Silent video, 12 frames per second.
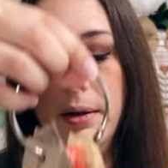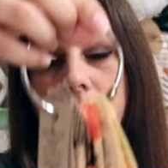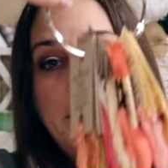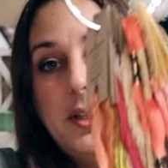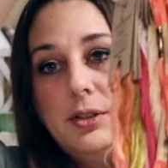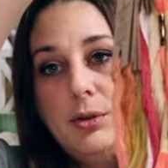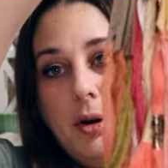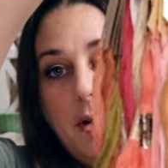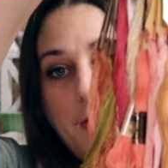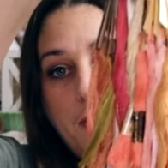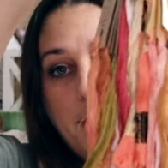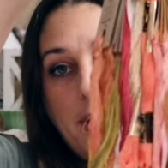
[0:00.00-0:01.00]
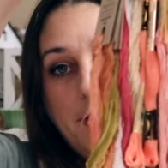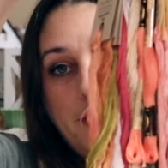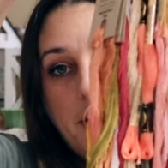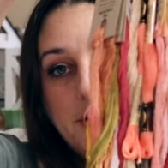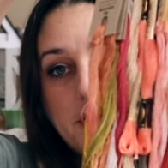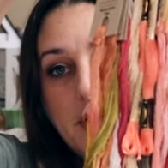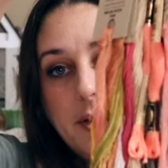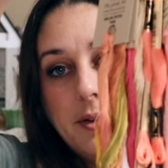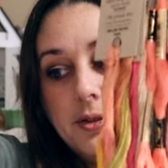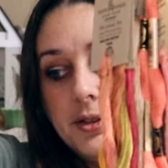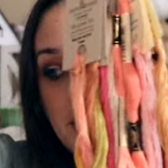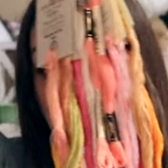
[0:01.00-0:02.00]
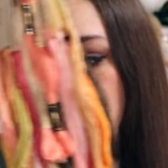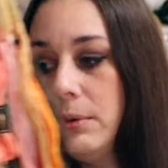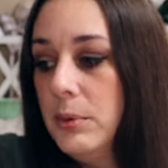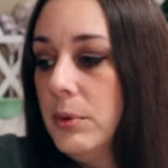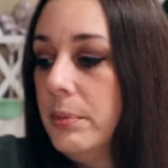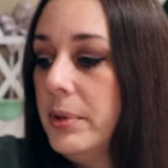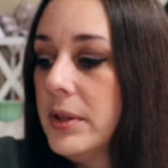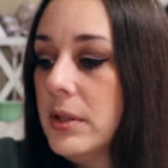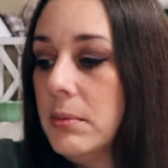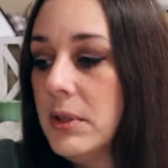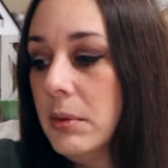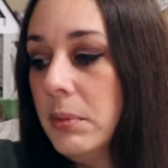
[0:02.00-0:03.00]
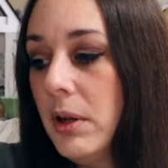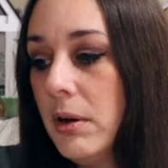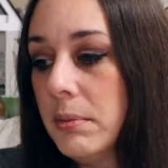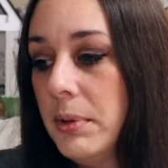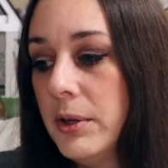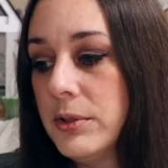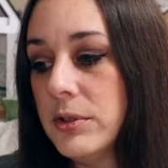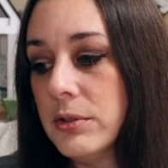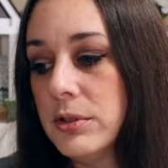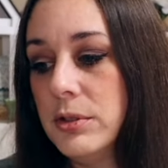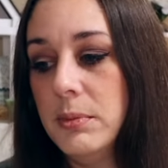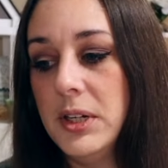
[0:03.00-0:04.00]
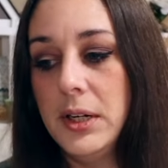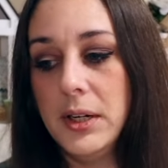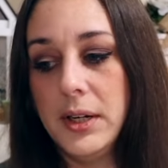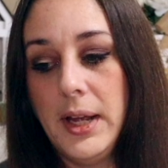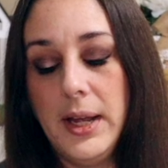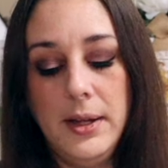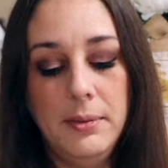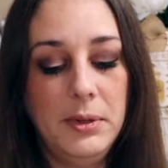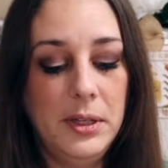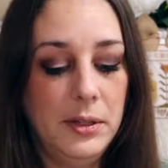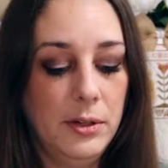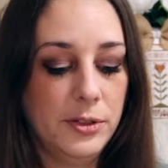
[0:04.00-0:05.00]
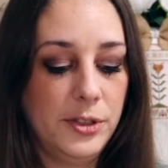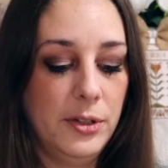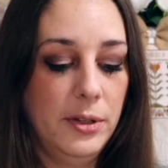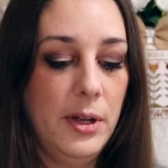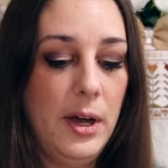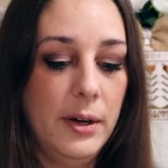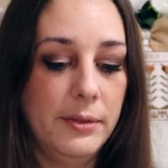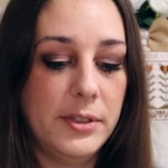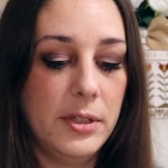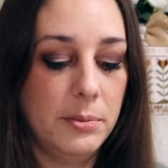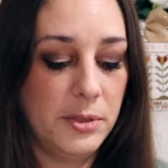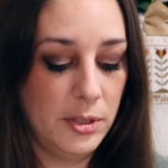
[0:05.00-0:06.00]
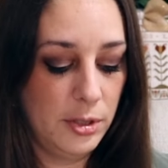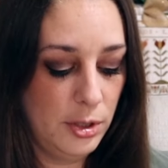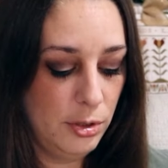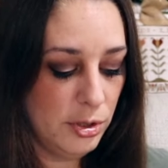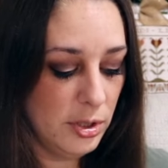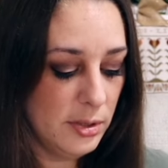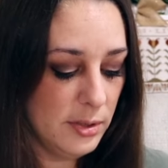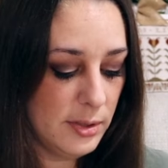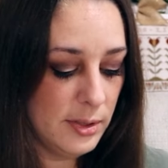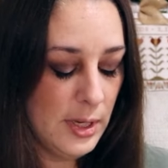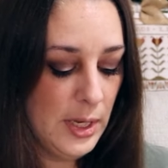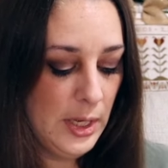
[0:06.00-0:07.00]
These are all of my floss colors. I will put them in the blog post. There's too many to name, and there's a lot of substitutions.